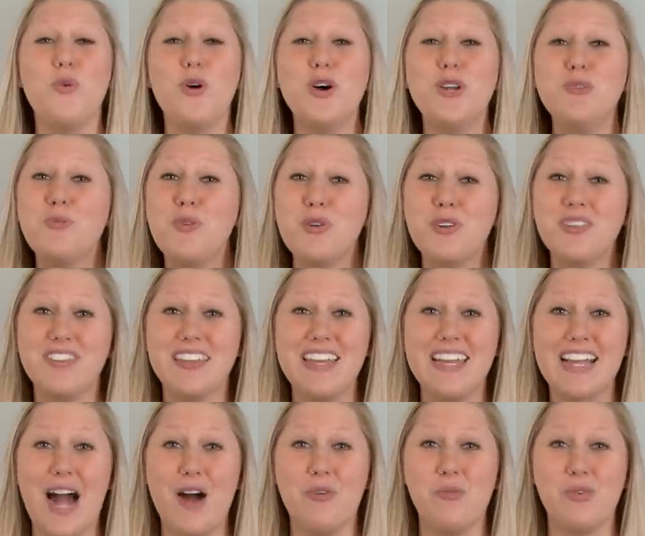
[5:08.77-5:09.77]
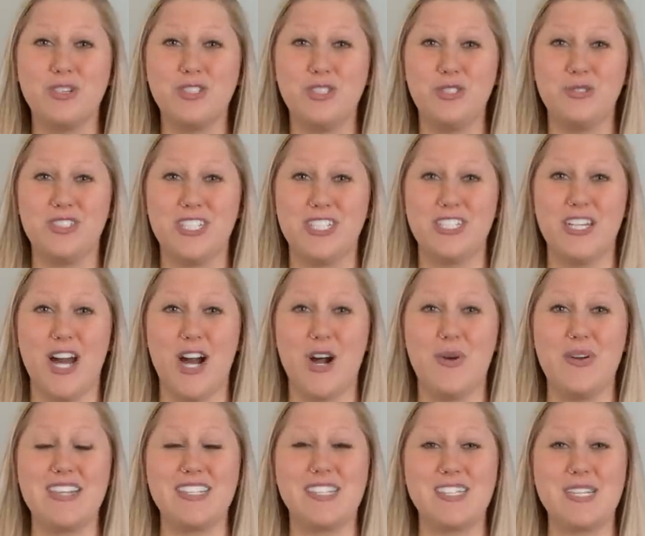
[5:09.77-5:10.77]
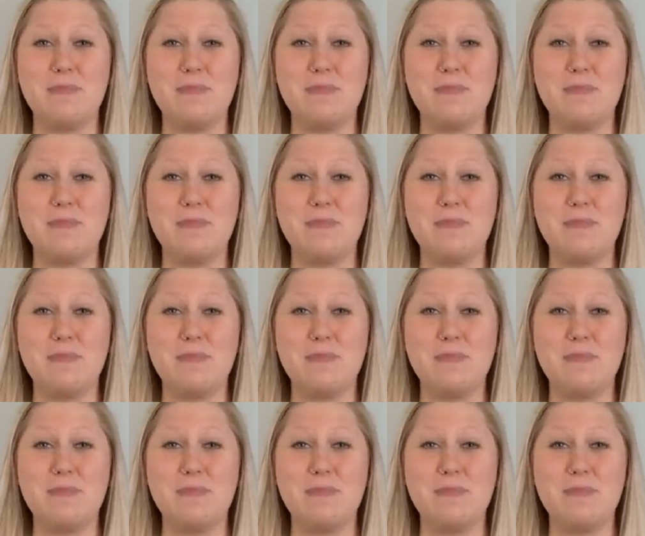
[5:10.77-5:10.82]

One more thing I want you to know is